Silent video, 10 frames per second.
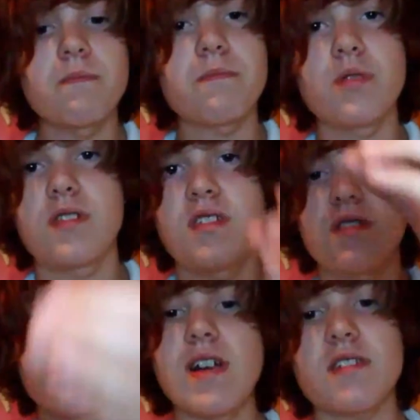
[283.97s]
put
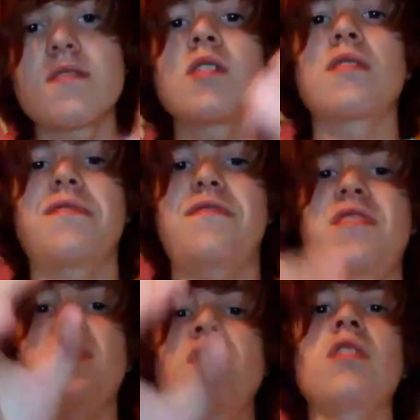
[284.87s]
interactive little
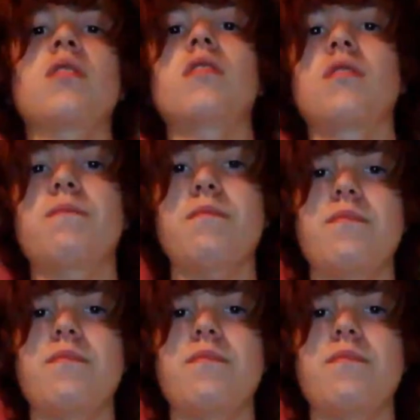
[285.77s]
figures you can...